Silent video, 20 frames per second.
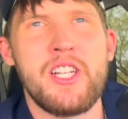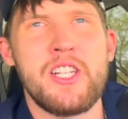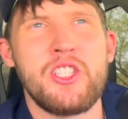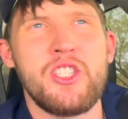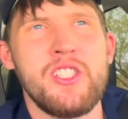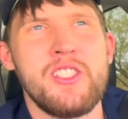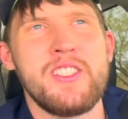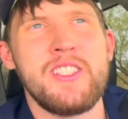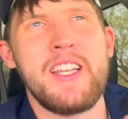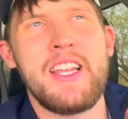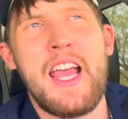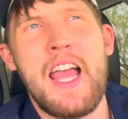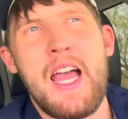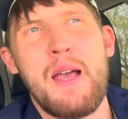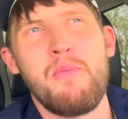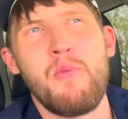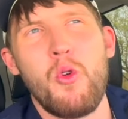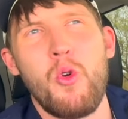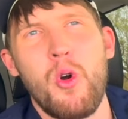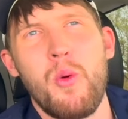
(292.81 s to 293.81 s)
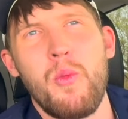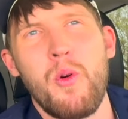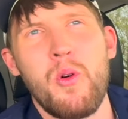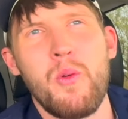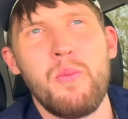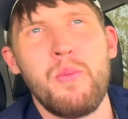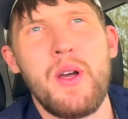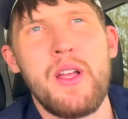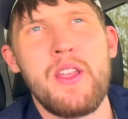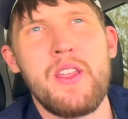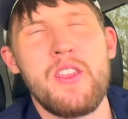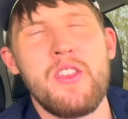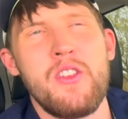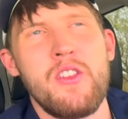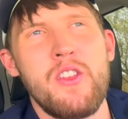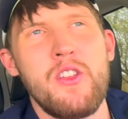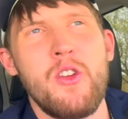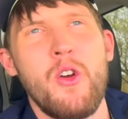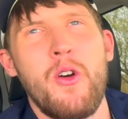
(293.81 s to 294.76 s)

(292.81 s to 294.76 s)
I shouldn't say abnormal, but you